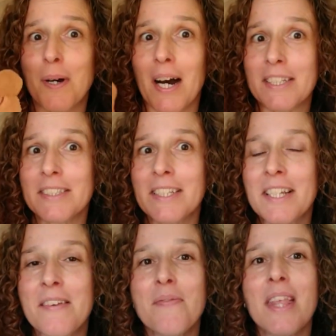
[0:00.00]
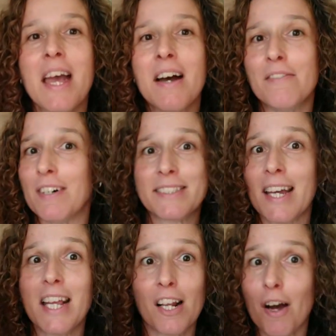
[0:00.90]
one, that
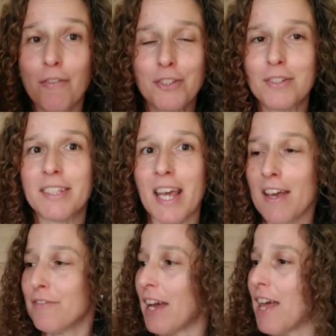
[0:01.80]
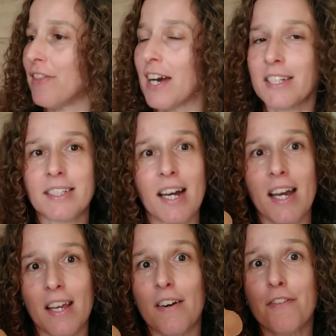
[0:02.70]
I love to death and that
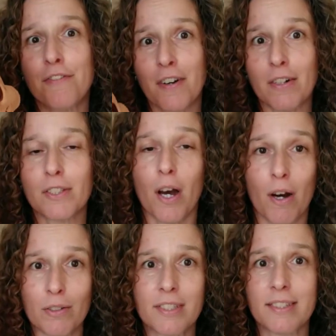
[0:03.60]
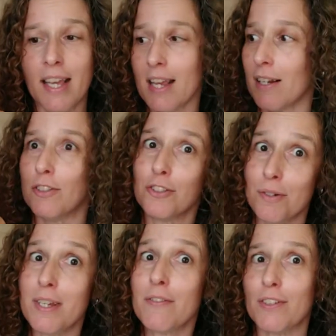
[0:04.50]
I found on sale
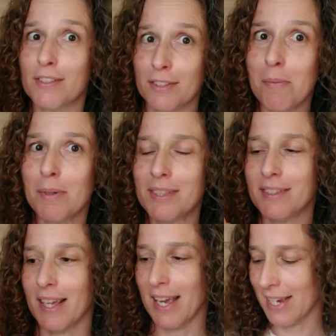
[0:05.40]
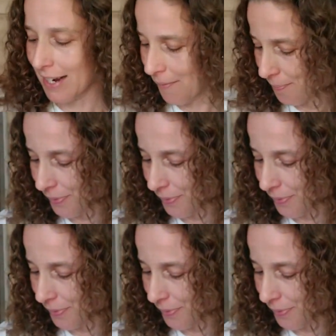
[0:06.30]
during the summer sale.